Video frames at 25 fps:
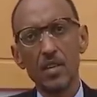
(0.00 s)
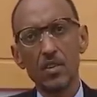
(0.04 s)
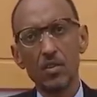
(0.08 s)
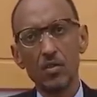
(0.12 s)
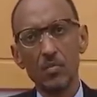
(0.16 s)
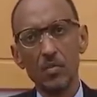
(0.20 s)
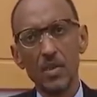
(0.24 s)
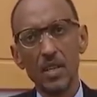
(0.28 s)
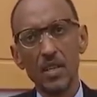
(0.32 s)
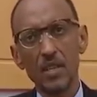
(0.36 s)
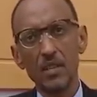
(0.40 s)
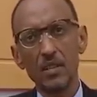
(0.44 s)

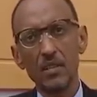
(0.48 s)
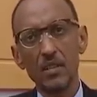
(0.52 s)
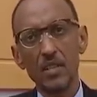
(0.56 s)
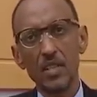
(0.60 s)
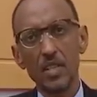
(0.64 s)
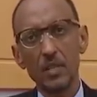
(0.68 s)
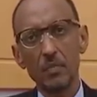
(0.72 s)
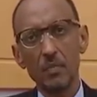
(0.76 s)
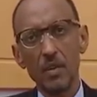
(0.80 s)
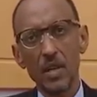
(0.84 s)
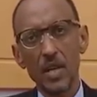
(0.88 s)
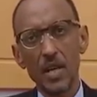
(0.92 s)
To make
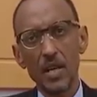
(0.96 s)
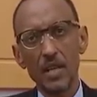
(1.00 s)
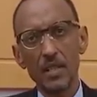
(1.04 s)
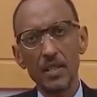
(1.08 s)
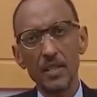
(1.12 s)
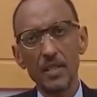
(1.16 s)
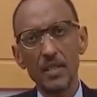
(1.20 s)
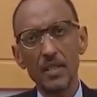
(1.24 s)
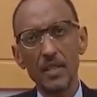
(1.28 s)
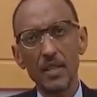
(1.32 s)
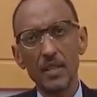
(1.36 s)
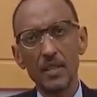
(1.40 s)
these
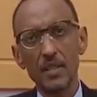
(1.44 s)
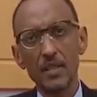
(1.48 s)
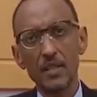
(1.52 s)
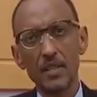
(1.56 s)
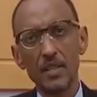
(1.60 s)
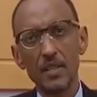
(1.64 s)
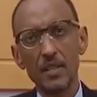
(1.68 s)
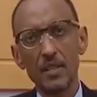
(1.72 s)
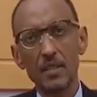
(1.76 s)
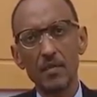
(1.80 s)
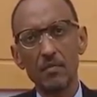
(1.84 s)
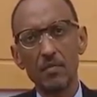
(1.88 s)
plans and
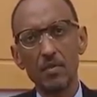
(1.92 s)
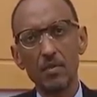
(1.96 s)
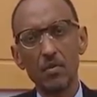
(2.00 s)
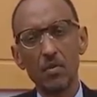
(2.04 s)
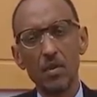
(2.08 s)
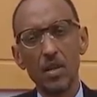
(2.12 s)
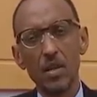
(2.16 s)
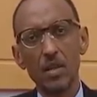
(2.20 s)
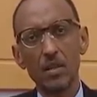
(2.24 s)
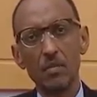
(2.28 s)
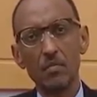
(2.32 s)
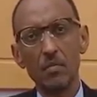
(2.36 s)
systems
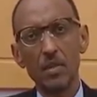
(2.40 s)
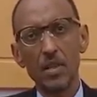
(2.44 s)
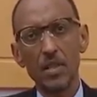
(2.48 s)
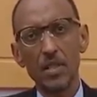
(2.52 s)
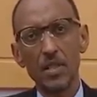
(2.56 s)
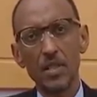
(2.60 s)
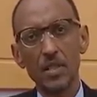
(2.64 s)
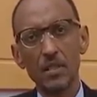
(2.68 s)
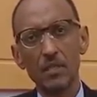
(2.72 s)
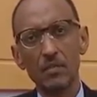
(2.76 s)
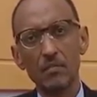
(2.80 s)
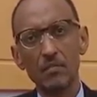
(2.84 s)
work
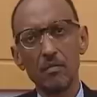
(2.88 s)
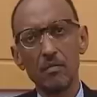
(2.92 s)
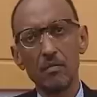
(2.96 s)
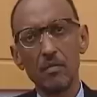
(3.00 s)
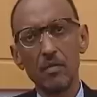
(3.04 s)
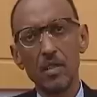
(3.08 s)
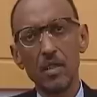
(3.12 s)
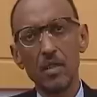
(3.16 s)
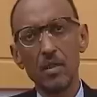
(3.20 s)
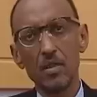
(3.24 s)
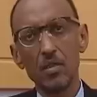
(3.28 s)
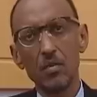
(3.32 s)
better,
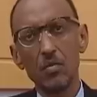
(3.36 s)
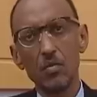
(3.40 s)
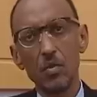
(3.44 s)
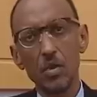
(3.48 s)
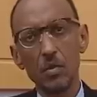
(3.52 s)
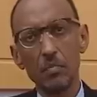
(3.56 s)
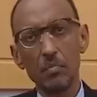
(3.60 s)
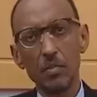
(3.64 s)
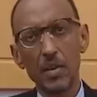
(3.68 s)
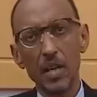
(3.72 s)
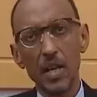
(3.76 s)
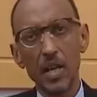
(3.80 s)

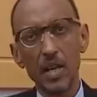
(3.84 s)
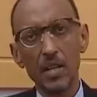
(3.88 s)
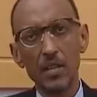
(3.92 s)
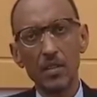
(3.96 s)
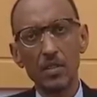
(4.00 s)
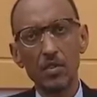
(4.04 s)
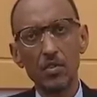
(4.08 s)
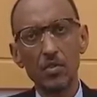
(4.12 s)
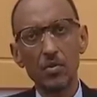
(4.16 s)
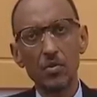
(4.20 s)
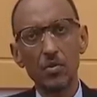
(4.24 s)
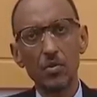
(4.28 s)
we
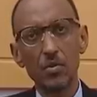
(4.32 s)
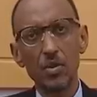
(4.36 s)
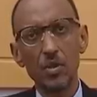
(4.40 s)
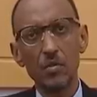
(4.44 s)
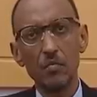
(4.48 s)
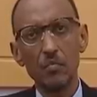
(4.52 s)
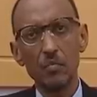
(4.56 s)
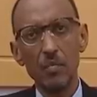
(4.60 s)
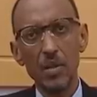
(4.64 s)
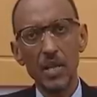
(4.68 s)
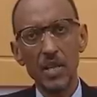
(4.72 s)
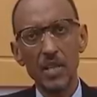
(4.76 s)
plan to
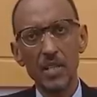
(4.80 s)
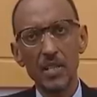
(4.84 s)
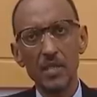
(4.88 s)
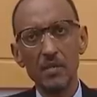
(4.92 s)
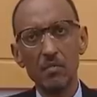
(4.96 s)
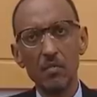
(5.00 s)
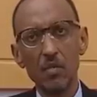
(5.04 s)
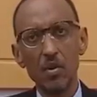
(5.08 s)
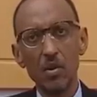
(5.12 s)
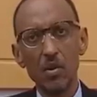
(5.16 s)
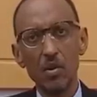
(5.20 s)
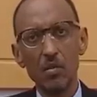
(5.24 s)

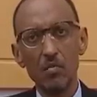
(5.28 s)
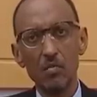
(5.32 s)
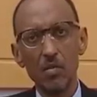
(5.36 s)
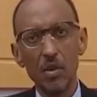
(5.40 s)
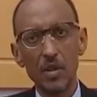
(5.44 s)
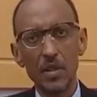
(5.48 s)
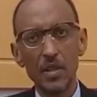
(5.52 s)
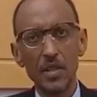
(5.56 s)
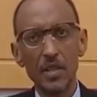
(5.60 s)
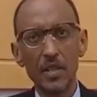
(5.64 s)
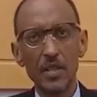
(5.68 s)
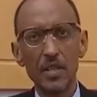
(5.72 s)
embed more
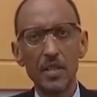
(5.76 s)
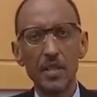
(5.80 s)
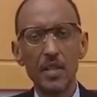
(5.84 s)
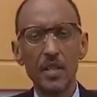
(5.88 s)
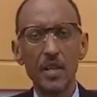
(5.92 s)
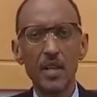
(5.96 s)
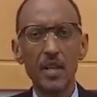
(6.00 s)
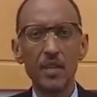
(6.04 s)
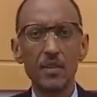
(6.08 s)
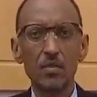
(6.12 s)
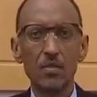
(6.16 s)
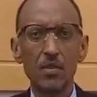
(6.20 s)
modern
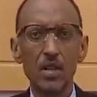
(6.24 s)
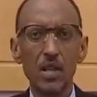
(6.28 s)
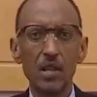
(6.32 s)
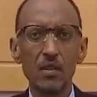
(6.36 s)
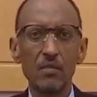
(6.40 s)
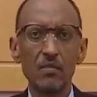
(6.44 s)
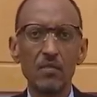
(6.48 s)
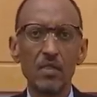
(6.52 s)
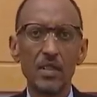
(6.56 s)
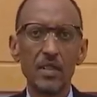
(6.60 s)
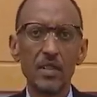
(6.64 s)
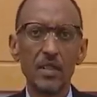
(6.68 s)
and
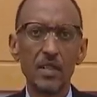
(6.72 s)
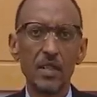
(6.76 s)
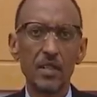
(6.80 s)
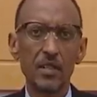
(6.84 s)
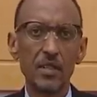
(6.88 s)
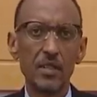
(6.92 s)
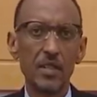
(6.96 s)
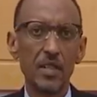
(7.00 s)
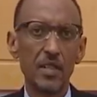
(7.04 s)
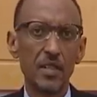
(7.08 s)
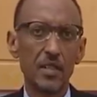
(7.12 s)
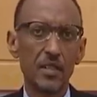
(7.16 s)
relevant
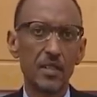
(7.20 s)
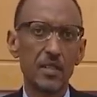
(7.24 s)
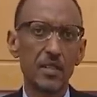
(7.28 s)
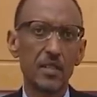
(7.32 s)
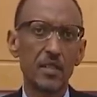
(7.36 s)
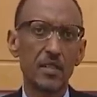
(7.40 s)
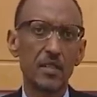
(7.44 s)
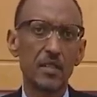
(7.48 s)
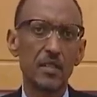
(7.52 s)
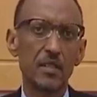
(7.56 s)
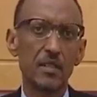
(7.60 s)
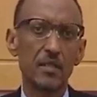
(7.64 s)

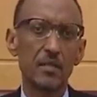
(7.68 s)
techniques.